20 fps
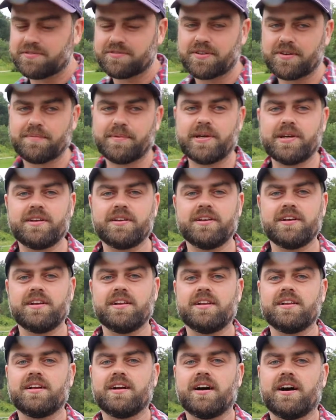from it.
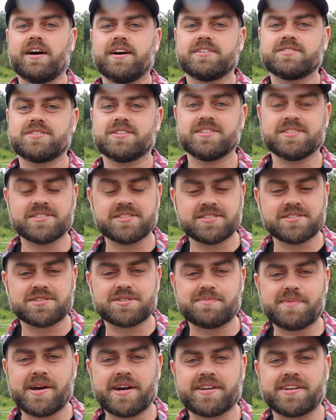So this is
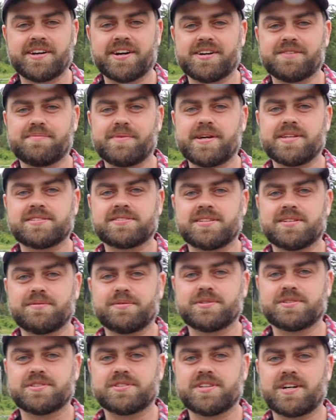their backyard basically,
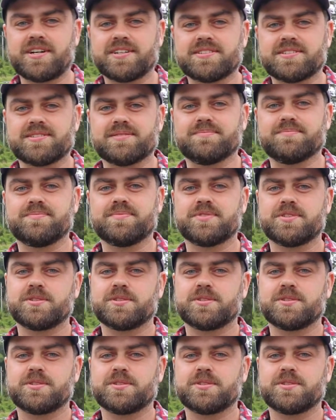which is awesome.